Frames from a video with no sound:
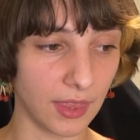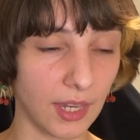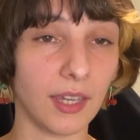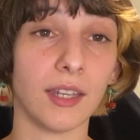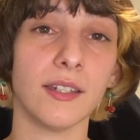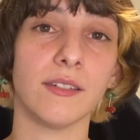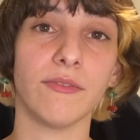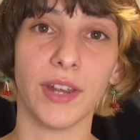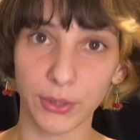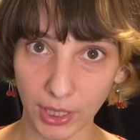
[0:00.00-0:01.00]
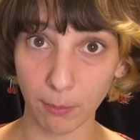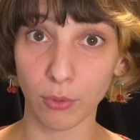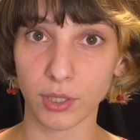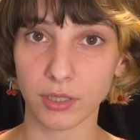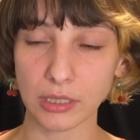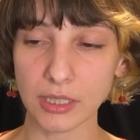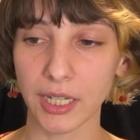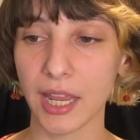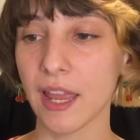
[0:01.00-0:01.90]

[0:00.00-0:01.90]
think it is very important.